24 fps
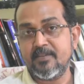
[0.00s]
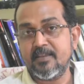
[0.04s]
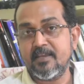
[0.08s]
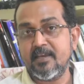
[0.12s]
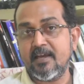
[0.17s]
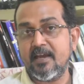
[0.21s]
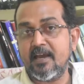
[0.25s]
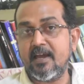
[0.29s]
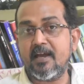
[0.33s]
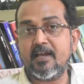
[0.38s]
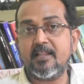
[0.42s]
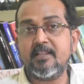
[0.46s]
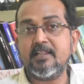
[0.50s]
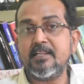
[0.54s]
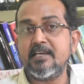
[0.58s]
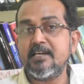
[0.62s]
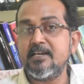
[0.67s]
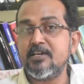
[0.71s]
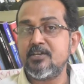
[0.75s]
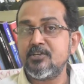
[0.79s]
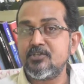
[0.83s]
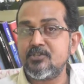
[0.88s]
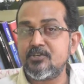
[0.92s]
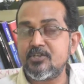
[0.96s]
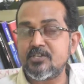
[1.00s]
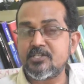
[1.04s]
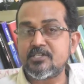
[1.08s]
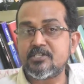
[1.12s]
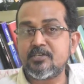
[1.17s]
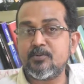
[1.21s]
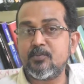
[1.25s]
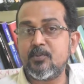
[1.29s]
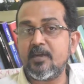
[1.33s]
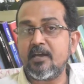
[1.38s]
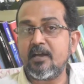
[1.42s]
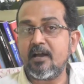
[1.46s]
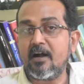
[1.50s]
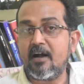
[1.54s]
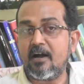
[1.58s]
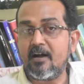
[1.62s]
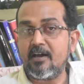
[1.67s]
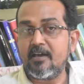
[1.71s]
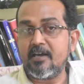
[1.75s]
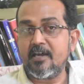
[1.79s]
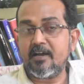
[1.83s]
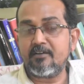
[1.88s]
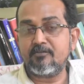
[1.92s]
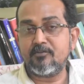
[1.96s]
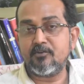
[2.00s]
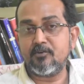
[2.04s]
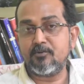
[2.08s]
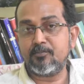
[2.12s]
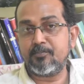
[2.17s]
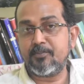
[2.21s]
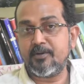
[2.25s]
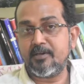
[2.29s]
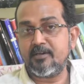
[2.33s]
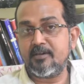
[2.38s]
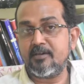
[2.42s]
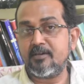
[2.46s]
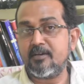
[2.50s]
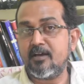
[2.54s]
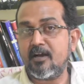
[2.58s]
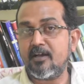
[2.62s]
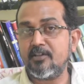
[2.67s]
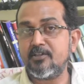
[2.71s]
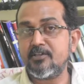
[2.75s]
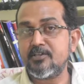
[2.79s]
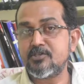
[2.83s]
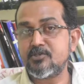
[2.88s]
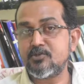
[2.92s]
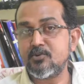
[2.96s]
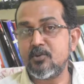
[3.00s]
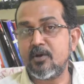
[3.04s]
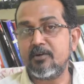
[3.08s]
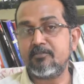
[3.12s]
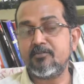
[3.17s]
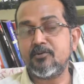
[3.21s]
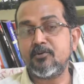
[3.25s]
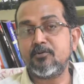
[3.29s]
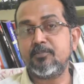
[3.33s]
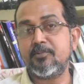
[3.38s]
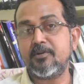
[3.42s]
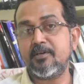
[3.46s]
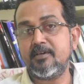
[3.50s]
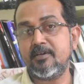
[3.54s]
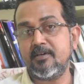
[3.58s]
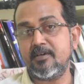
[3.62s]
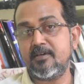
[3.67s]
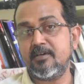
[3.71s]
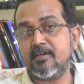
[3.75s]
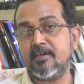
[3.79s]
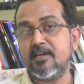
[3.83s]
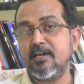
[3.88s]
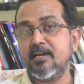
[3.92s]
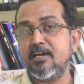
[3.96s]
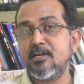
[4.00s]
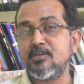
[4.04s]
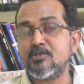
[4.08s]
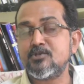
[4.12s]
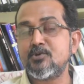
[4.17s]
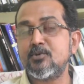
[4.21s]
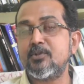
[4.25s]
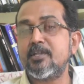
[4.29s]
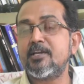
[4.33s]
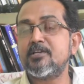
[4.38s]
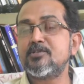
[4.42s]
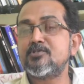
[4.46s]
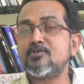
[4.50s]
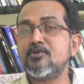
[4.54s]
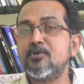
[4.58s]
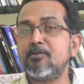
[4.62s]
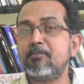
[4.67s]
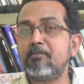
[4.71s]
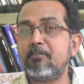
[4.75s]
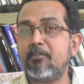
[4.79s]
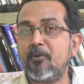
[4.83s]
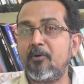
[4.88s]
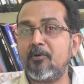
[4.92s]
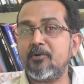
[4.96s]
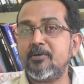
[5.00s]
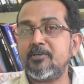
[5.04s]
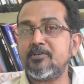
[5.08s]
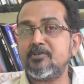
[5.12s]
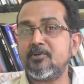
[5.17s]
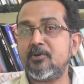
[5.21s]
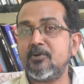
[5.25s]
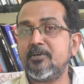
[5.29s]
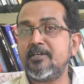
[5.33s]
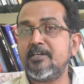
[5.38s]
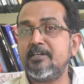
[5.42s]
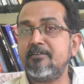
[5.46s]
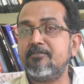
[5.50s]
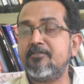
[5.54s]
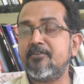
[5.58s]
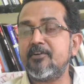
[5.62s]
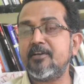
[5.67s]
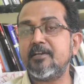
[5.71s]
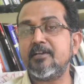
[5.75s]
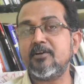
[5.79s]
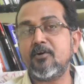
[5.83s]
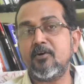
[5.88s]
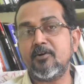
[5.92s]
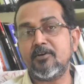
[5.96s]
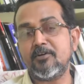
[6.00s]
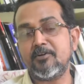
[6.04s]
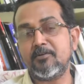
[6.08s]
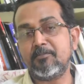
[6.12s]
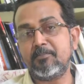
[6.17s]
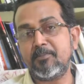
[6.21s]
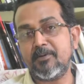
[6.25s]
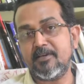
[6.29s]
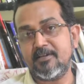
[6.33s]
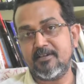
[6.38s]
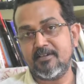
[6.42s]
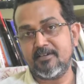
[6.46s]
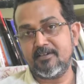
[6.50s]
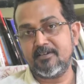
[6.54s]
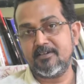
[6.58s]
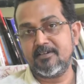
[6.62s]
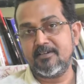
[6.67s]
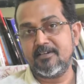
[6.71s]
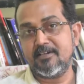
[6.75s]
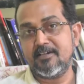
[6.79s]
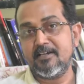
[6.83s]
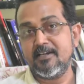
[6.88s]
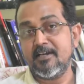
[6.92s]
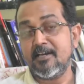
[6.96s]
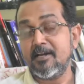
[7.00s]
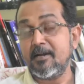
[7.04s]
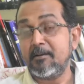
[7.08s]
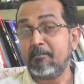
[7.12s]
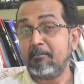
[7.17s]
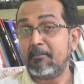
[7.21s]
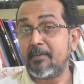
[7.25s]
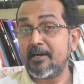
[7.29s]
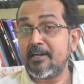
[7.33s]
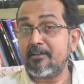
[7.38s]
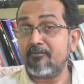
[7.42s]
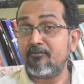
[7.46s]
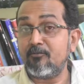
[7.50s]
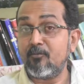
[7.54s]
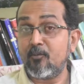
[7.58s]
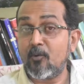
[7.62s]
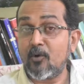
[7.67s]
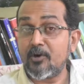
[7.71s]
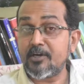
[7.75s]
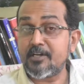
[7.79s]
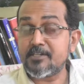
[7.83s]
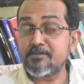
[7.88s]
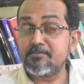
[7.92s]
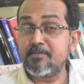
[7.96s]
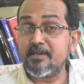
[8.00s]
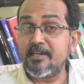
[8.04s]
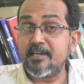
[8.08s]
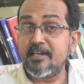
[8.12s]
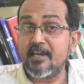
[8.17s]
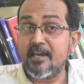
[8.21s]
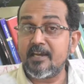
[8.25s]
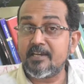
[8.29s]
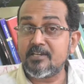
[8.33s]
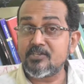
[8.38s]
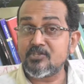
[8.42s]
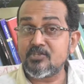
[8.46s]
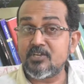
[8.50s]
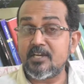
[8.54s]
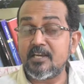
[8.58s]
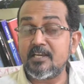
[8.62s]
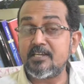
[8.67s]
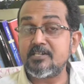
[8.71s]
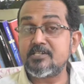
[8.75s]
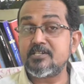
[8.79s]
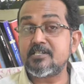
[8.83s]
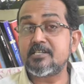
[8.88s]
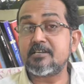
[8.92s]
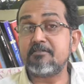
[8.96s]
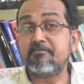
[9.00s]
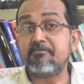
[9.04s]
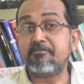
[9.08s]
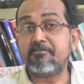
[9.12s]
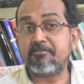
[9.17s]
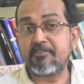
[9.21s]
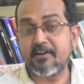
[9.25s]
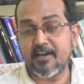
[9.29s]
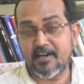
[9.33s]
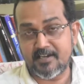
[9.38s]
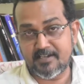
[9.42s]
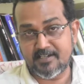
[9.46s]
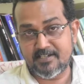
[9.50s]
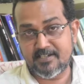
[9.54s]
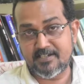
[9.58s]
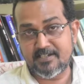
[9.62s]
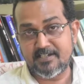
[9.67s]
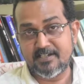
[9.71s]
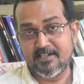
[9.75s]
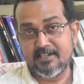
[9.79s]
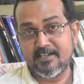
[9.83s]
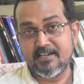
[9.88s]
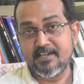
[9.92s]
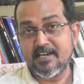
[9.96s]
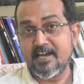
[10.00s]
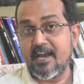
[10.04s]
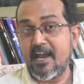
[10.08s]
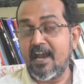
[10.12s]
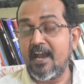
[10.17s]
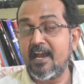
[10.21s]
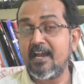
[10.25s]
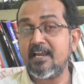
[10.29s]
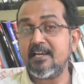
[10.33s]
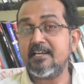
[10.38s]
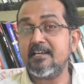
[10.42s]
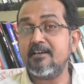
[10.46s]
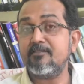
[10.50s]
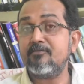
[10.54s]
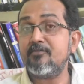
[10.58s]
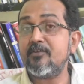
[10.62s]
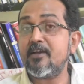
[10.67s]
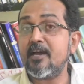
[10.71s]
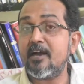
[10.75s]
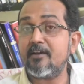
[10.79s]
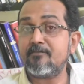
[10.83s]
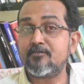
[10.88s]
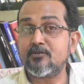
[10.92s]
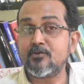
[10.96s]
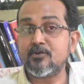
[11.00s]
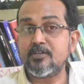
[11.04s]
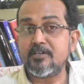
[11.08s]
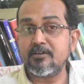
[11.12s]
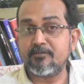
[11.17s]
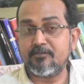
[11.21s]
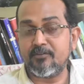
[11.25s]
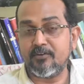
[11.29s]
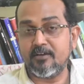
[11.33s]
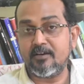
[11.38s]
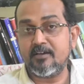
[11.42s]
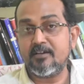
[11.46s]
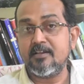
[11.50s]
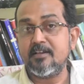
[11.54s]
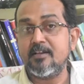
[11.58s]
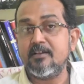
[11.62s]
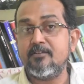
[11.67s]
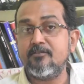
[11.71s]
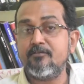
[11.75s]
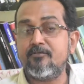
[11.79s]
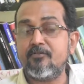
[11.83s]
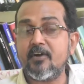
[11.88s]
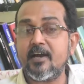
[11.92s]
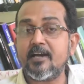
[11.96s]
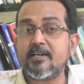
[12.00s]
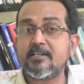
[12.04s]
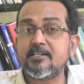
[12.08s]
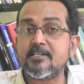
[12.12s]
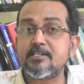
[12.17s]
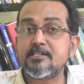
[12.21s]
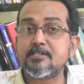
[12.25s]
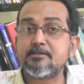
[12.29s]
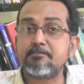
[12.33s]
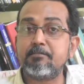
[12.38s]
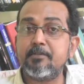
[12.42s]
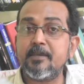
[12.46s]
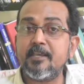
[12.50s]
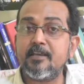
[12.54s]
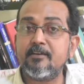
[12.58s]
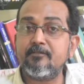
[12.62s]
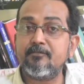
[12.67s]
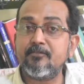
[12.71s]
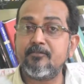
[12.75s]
And just the way I have an opinion, others too have an opinion. So there is no point on differing on an opinion. But if what is being exchanged is a fact, and if we have to differ, facts speak for